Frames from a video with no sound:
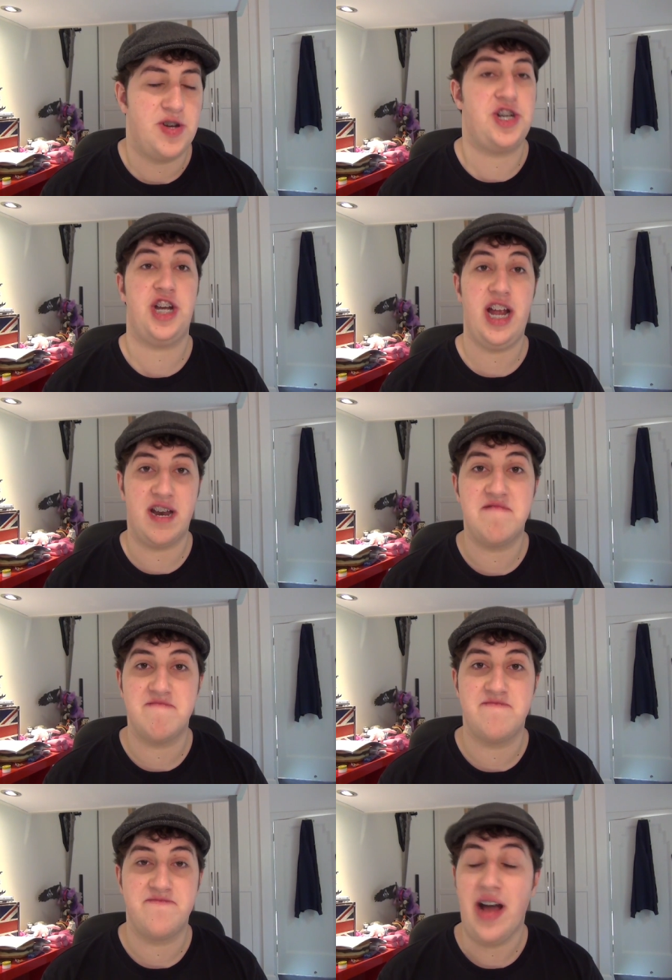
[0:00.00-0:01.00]
Shit,
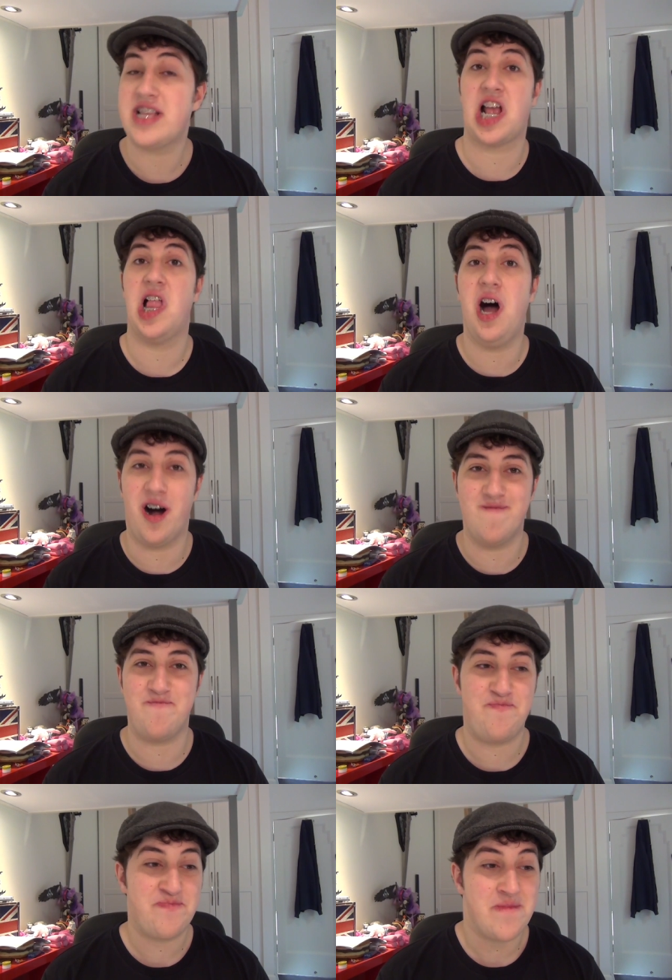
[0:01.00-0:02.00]
that's a lot.
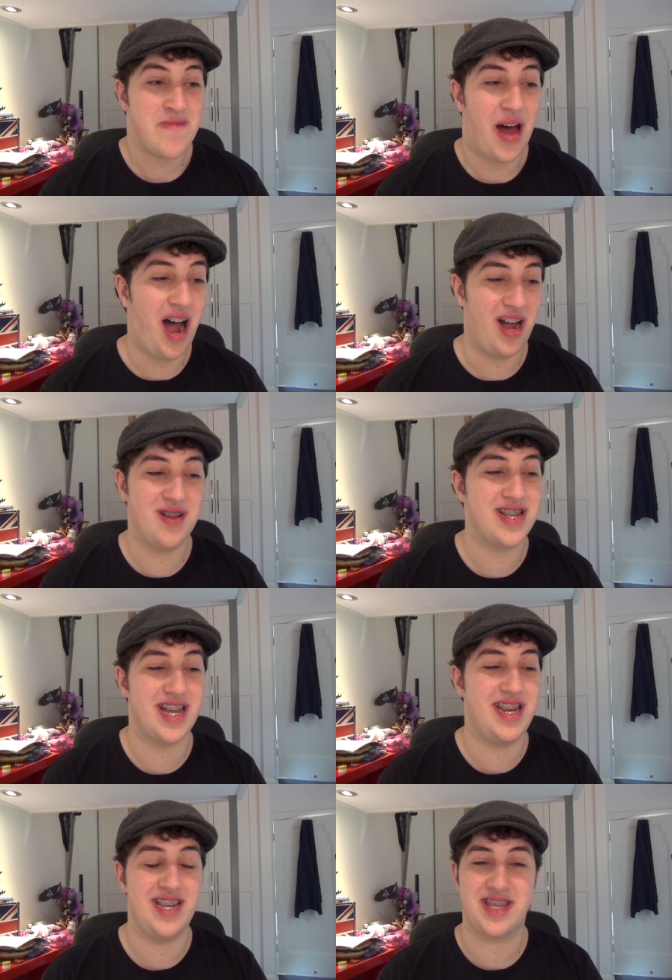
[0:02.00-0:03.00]
I
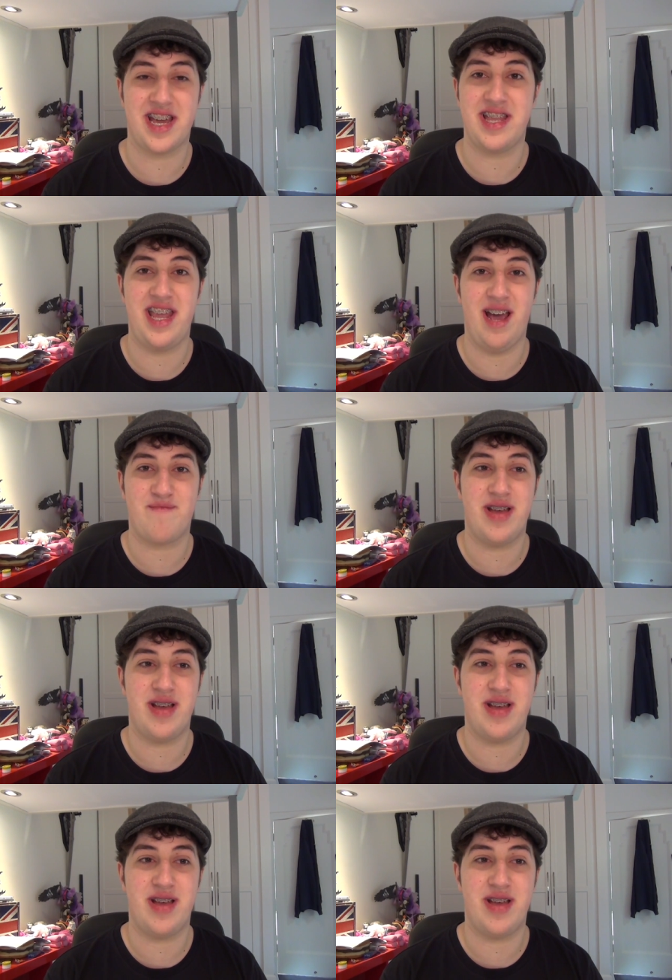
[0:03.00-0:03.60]
honestly didn't think the